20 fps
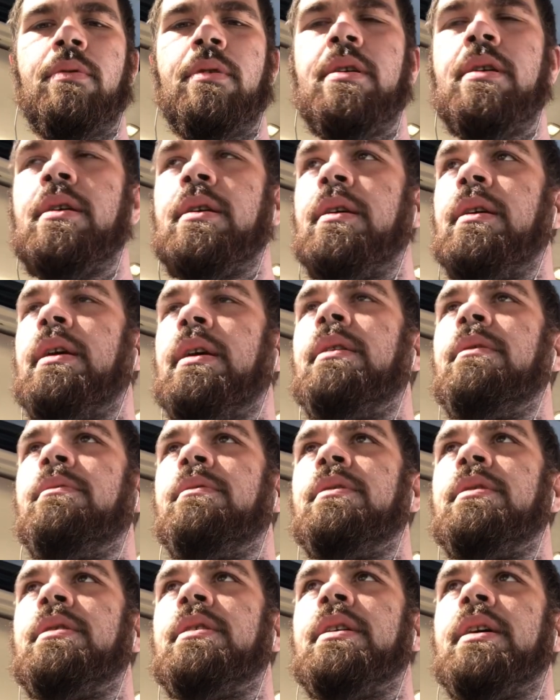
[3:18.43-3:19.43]
he
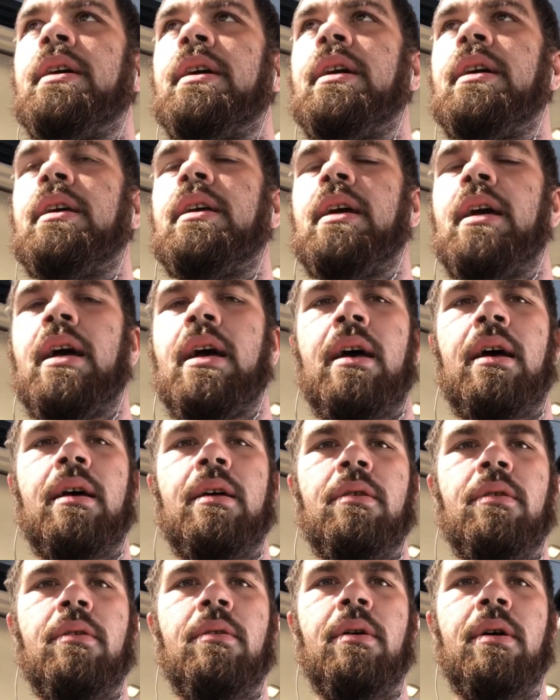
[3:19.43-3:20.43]
was like, yeah,
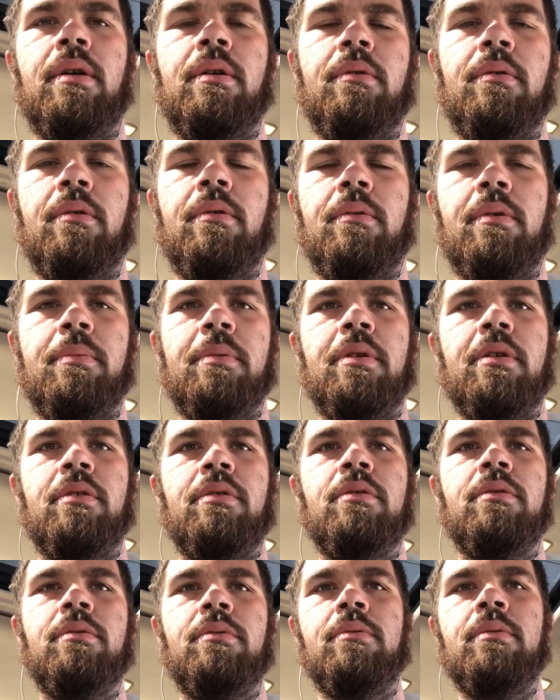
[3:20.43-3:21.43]
no, I don't know what I'm gonna
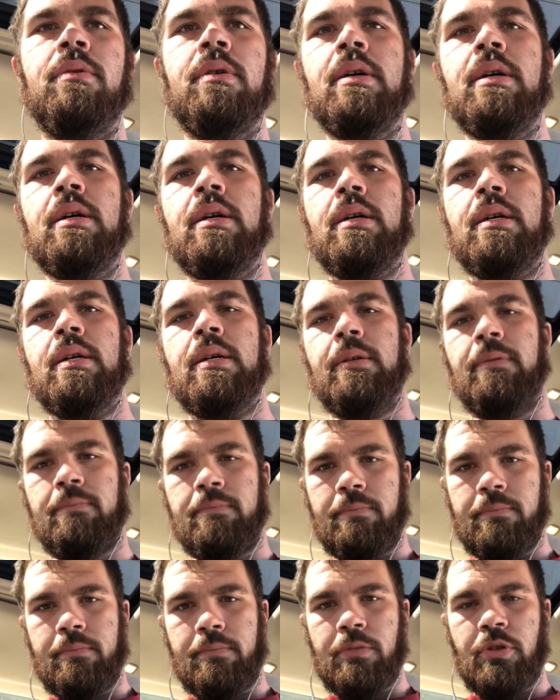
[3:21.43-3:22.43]
do.
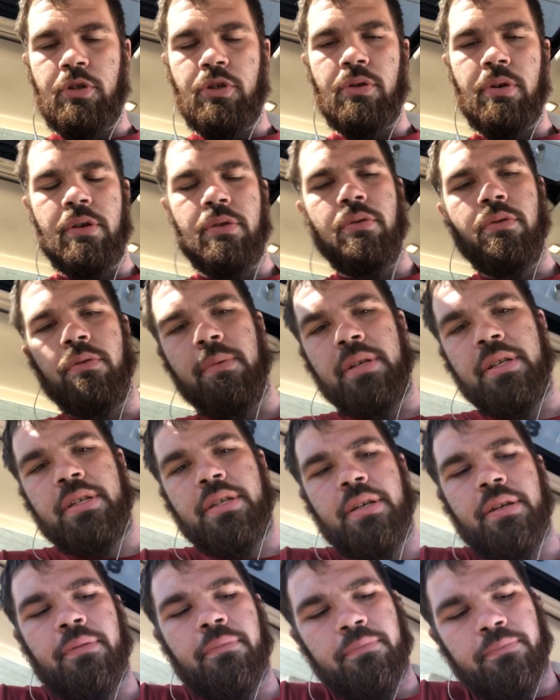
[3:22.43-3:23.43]
So I told him, I
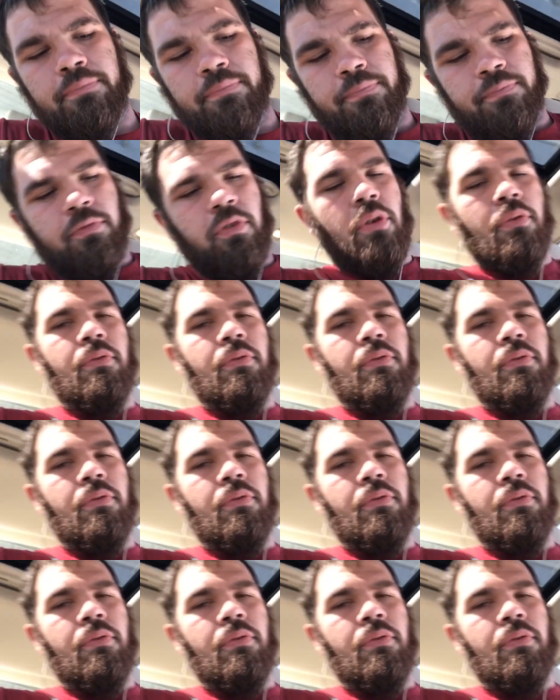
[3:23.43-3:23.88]
said, well, if